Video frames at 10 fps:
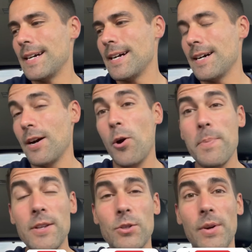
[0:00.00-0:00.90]
Uh, hope
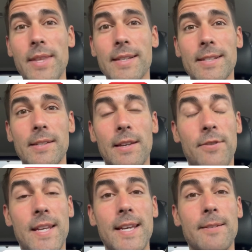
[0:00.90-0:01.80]
you enjoyed this. If you
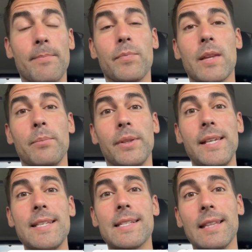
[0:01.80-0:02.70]
did,
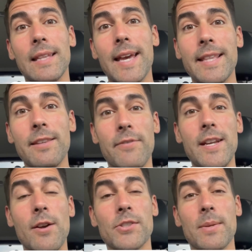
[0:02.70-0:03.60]
please like the
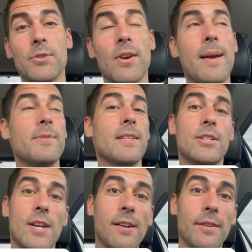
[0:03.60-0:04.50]
video, subscribe to the
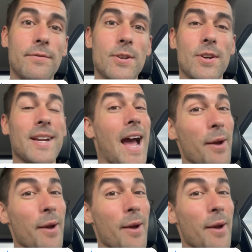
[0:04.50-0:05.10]
channel if you could. I